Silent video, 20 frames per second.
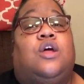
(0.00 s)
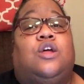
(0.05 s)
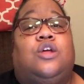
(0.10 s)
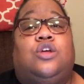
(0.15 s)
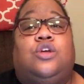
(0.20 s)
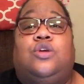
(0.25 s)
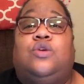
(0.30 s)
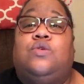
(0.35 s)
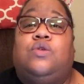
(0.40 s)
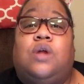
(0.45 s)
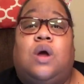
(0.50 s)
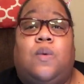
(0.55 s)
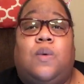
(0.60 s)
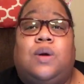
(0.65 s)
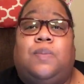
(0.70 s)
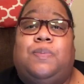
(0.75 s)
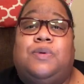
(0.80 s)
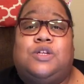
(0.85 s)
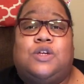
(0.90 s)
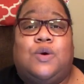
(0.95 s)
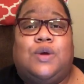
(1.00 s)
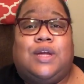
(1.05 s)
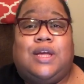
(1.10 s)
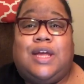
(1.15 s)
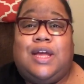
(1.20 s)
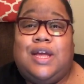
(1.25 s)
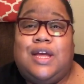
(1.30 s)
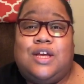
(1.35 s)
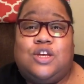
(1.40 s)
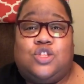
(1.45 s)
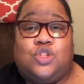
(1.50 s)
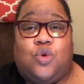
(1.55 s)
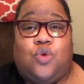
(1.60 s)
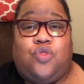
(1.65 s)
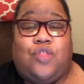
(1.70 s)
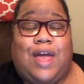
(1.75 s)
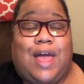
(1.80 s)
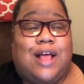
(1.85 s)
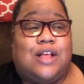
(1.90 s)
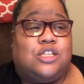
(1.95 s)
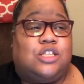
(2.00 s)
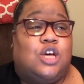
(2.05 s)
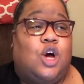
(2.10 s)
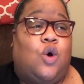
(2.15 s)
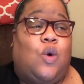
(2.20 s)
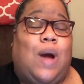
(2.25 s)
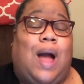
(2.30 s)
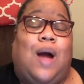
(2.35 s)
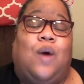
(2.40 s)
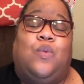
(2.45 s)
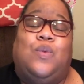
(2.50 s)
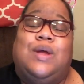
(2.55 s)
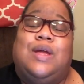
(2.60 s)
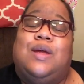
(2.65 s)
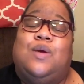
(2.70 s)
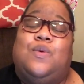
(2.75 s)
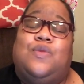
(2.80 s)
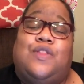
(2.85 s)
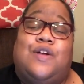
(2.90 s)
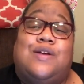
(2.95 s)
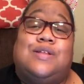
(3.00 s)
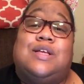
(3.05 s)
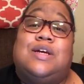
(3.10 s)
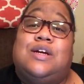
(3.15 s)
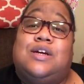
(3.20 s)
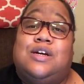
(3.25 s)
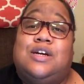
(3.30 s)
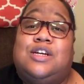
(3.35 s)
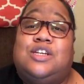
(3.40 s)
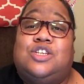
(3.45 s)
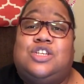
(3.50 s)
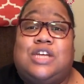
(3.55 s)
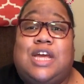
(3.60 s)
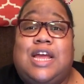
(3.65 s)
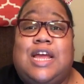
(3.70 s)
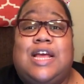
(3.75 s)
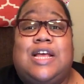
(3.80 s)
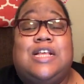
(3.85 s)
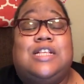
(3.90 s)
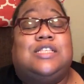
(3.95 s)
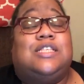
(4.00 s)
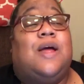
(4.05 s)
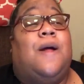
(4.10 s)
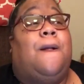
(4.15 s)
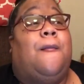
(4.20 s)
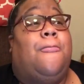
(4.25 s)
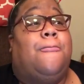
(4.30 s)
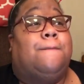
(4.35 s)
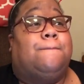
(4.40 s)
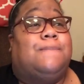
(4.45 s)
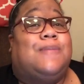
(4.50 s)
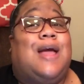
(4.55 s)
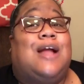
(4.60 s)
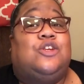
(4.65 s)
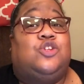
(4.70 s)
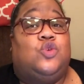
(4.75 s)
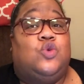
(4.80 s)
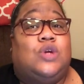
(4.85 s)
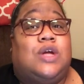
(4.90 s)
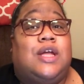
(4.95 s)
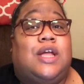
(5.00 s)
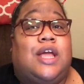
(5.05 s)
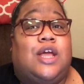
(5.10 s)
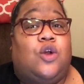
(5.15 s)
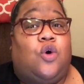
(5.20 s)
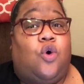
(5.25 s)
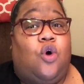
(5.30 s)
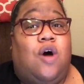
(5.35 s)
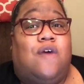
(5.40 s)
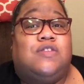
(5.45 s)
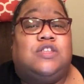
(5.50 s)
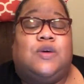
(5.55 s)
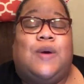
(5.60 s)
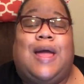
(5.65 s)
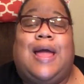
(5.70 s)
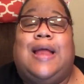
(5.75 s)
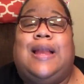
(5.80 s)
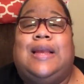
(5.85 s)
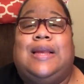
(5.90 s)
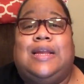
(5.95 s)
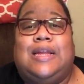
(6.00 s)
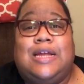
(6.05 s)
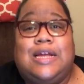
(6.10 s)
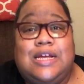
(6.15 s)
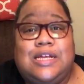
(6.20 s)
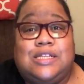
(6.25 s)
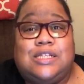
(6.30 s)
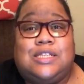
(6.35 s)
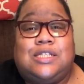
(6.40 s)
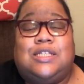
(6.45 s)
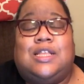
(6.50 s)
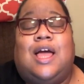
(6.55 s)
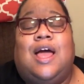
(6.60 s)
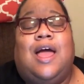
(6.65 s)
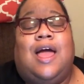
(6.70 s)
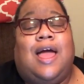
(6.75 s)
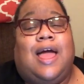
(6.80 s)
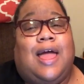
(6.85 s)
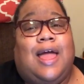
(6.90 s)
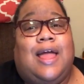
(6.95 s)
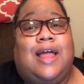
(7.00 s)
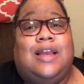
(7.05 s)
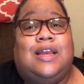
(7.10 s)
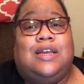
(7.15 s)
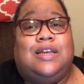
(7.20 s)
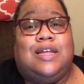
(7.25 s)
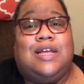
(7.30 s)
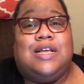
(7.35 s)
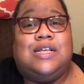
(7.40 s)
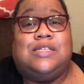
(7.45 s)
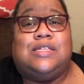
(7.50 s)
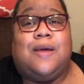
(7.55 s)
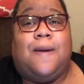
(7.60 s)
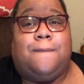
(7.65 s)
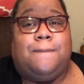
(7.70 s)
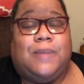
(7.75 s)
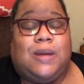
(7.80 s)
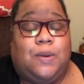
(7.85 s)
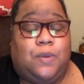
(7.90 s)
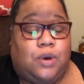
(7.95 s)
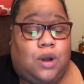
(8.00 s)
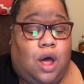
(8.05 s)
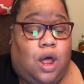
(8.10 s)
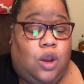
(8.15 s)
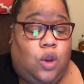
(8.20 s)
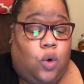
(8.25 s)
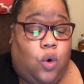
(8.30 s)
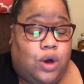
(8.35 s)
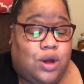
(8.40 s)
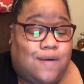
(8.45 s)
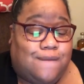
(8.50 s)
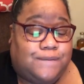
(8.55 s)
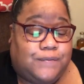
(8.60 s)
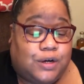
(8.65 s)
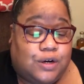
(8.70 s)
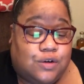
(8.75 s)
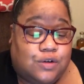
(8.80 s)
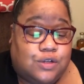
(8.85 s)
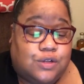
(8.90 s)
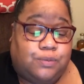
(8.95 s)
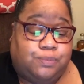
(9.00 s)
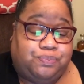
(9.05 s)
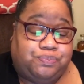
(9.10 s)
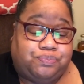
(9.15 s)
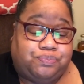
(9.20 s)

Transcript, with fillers: You don't want to put your kids through that. So I, we there's a good chance that you can get off. So at least, at least meet with our lawyer first